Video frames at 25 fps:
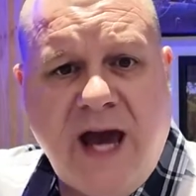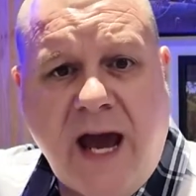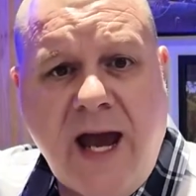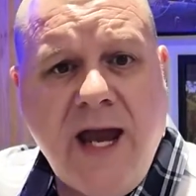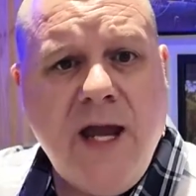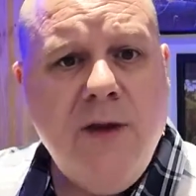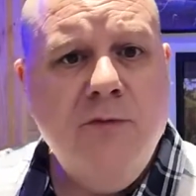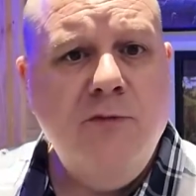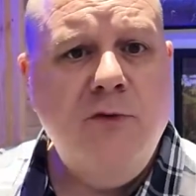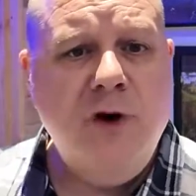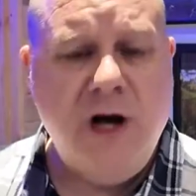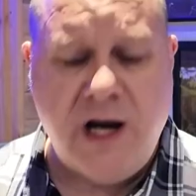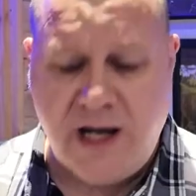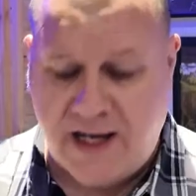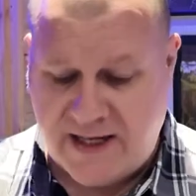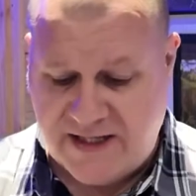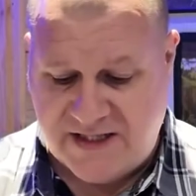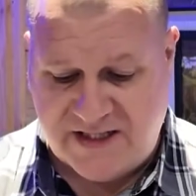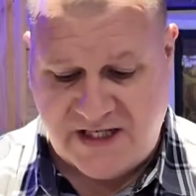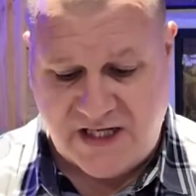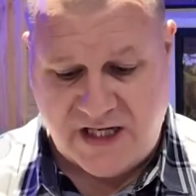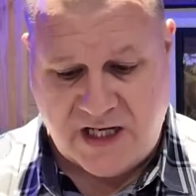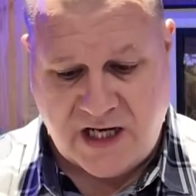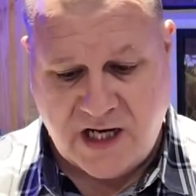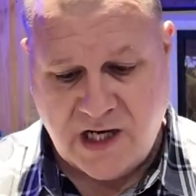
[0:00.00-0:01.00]

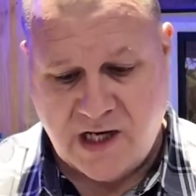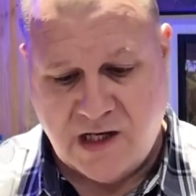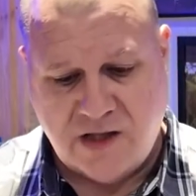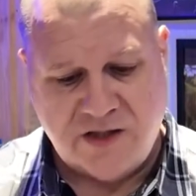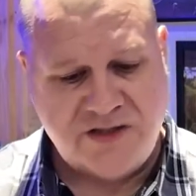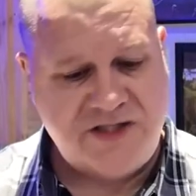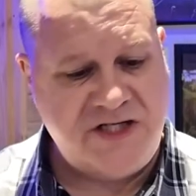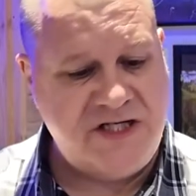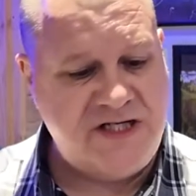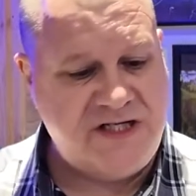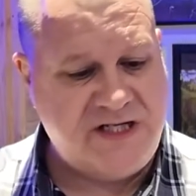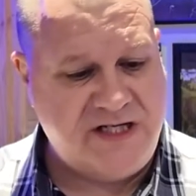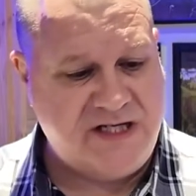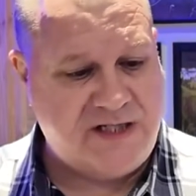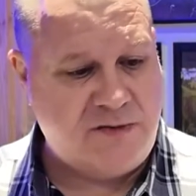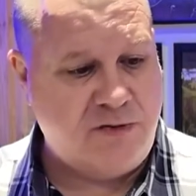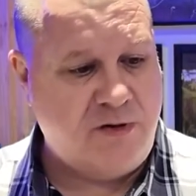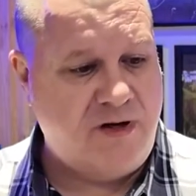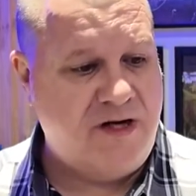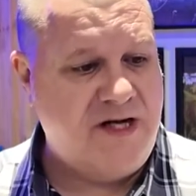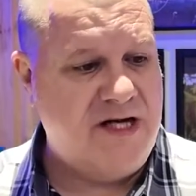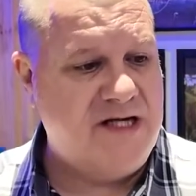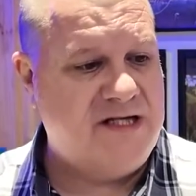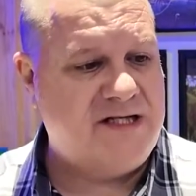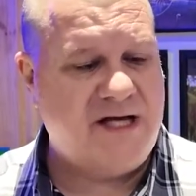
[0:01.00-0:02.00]
game-related glasses. This
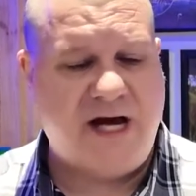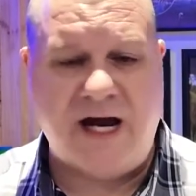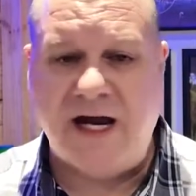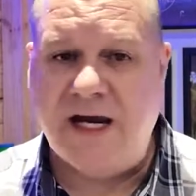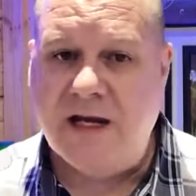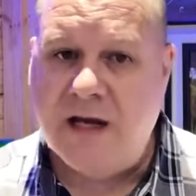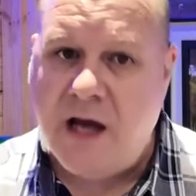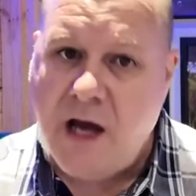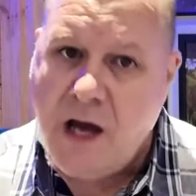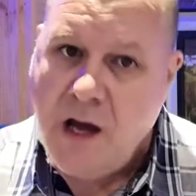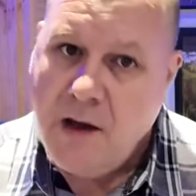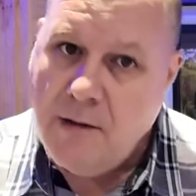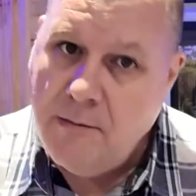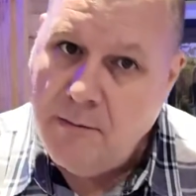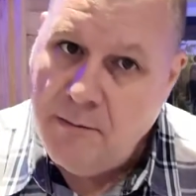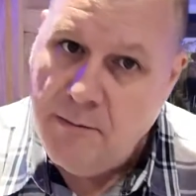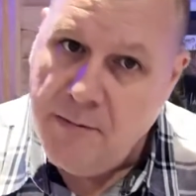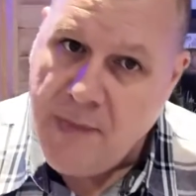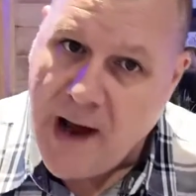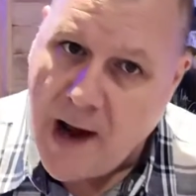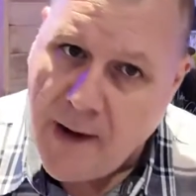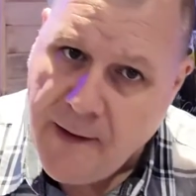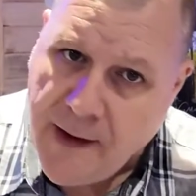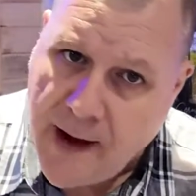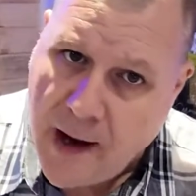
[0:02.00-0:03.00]
one is a
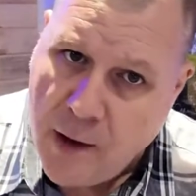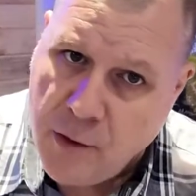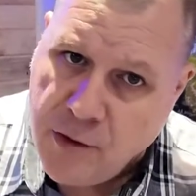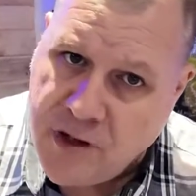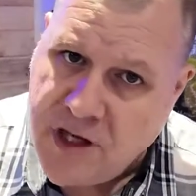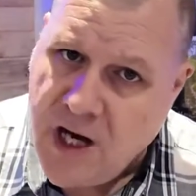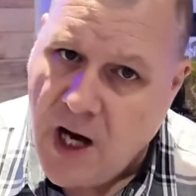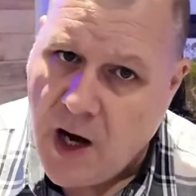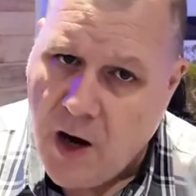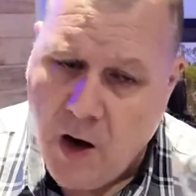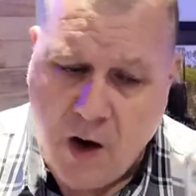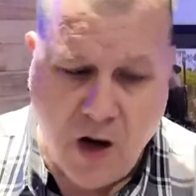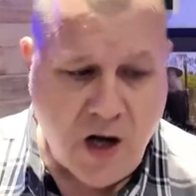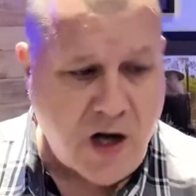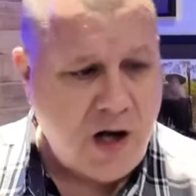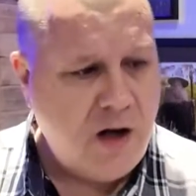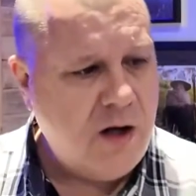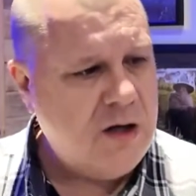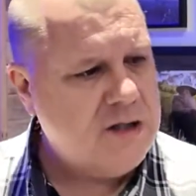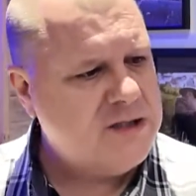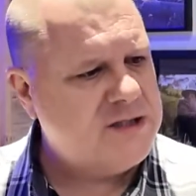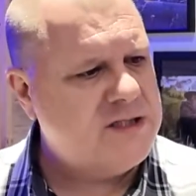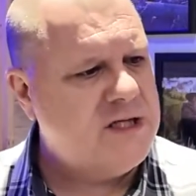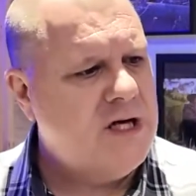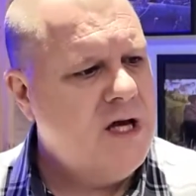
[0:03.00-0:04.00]
Mario Kart
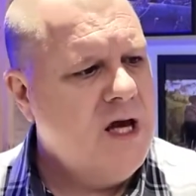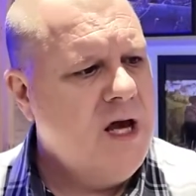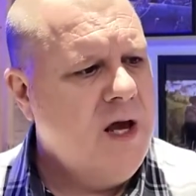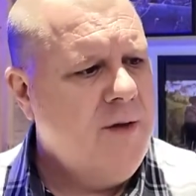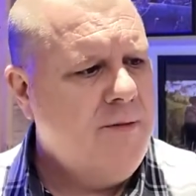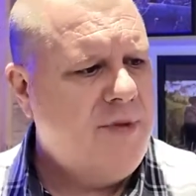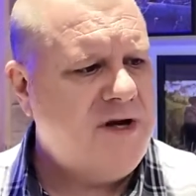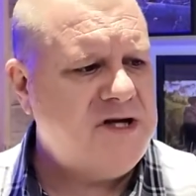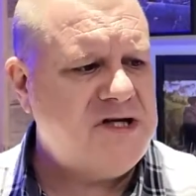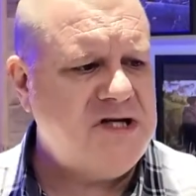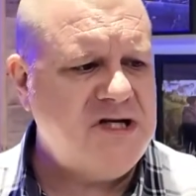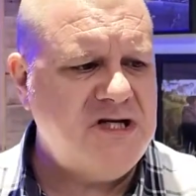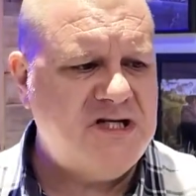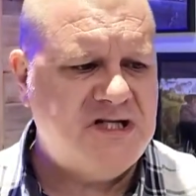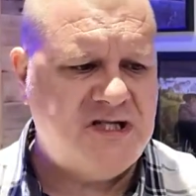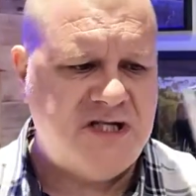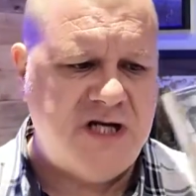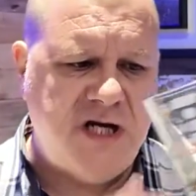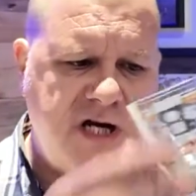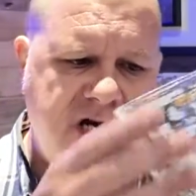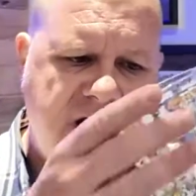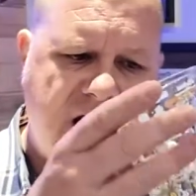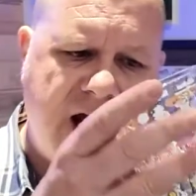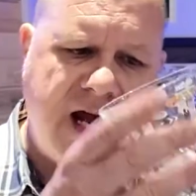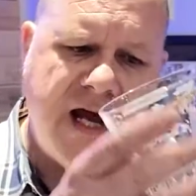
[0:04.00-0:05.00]
glass, but as you can
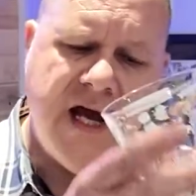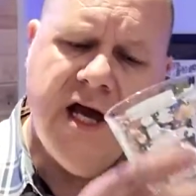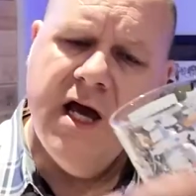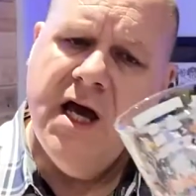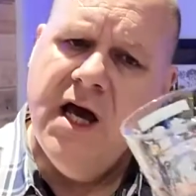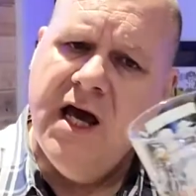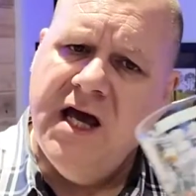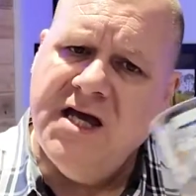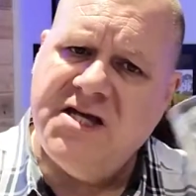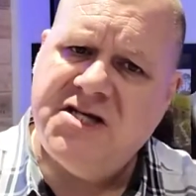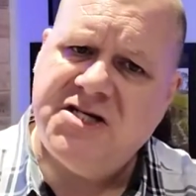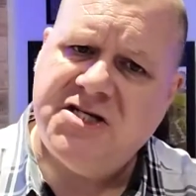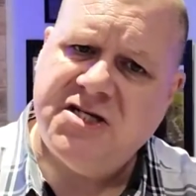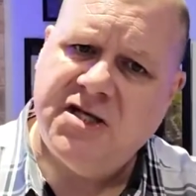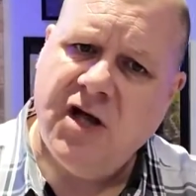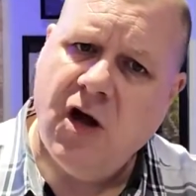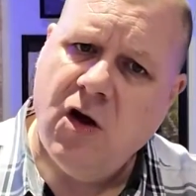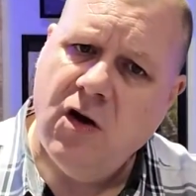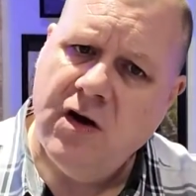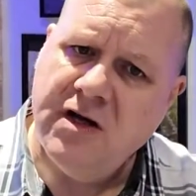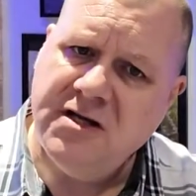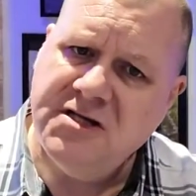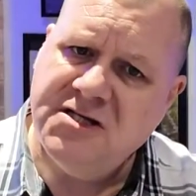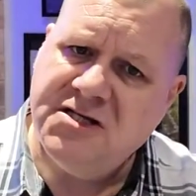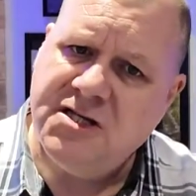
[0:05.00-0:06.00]
see there, it's
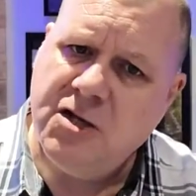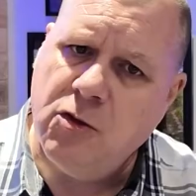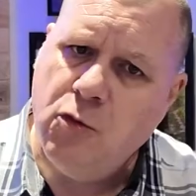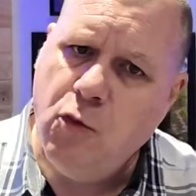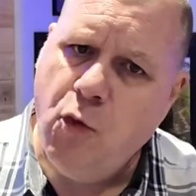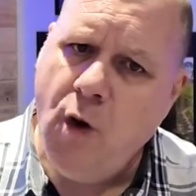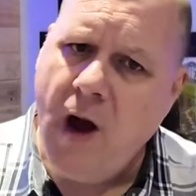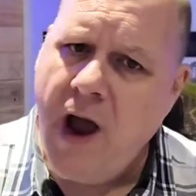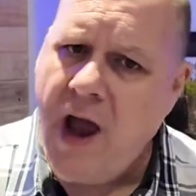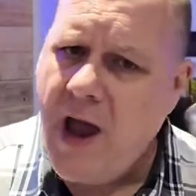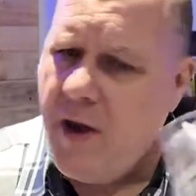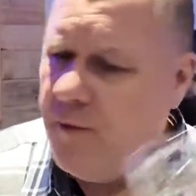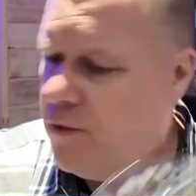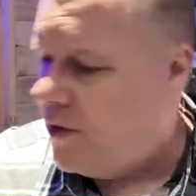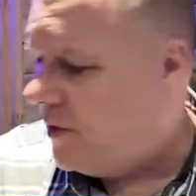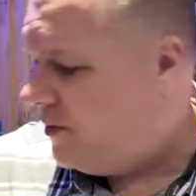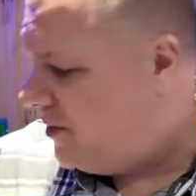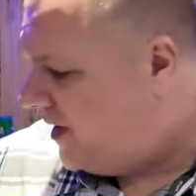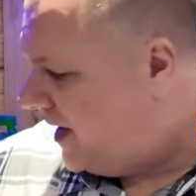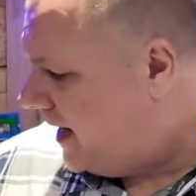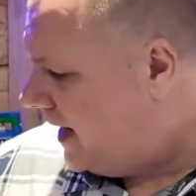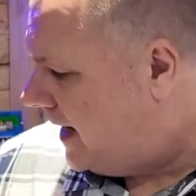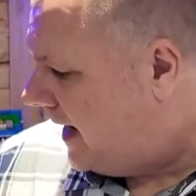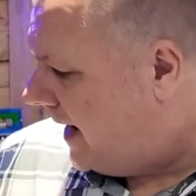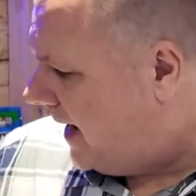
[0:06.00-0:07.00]
starting to wear a
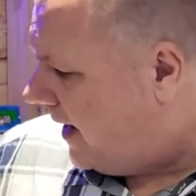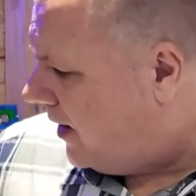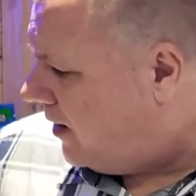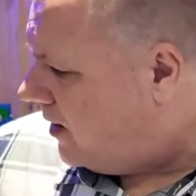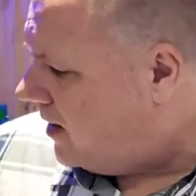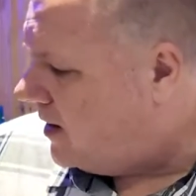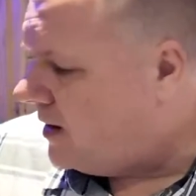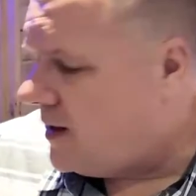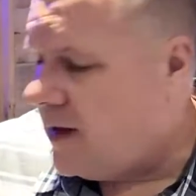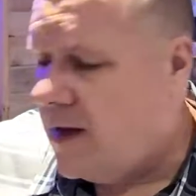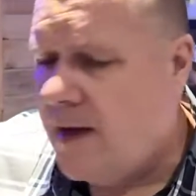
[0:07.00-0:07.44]
bit now.